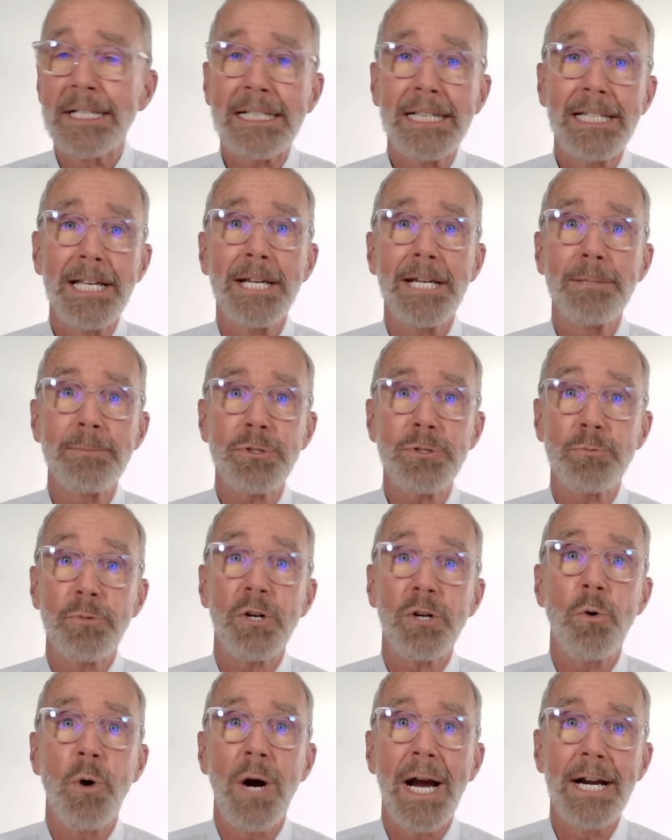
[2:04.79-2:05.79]
claims
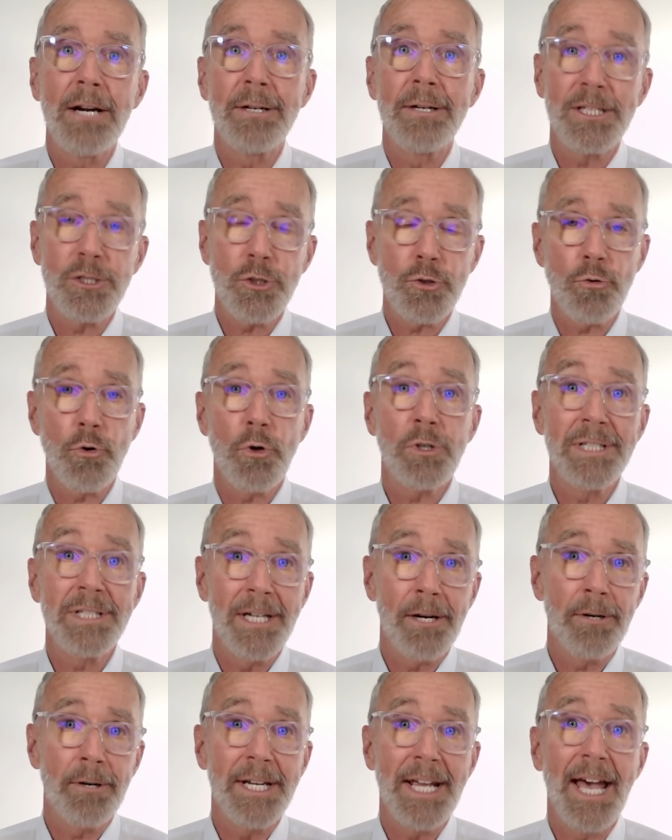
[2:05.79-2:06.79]
require
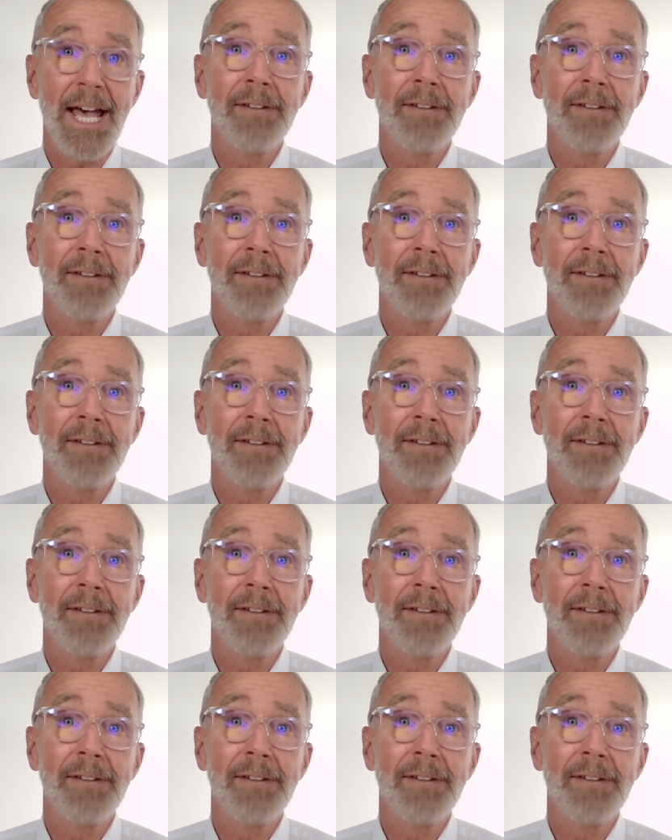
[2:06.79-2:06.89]
extraordinary